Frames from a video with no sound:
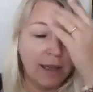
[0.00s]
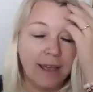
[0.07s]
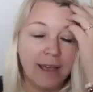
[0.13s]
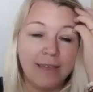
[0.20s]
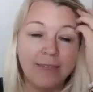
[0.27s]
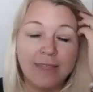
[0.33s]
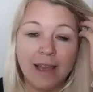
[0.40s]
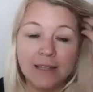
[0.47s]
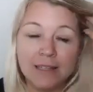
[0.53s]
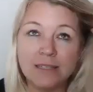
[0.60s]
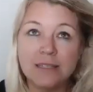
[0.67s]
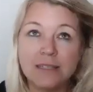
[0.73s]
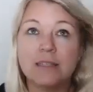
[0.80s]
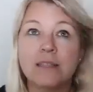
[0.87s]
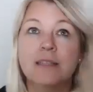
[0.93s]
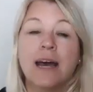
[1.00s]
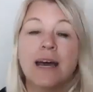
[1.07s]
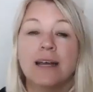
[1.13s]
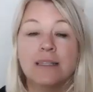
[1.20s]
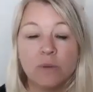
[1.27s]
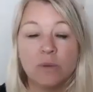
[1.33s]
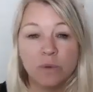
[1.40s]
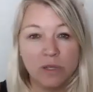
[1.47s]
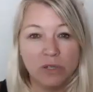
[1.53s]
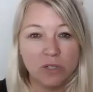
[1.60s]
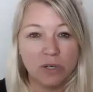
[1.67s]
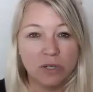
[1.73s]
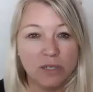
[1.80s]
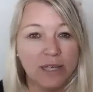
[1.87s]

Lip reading: And that's when you start